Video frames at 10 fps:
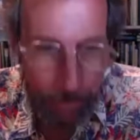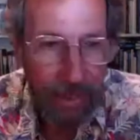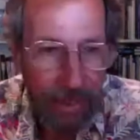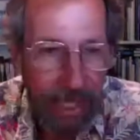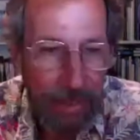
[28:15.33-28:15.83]
there
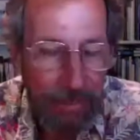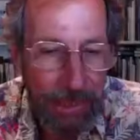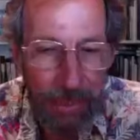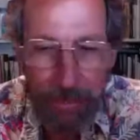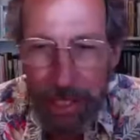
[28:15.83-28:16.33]
liked him
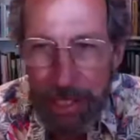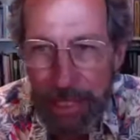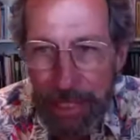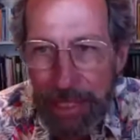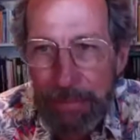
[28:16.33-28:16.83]
so much,
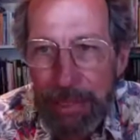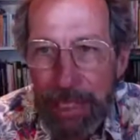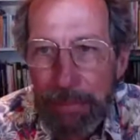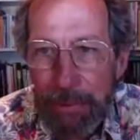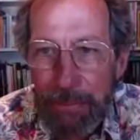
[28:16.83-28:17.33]
they let him
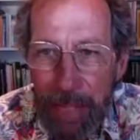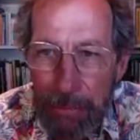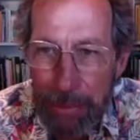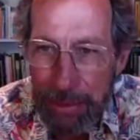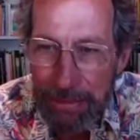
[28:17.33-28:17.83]
keep a
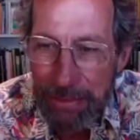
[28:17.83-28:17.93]
rabbit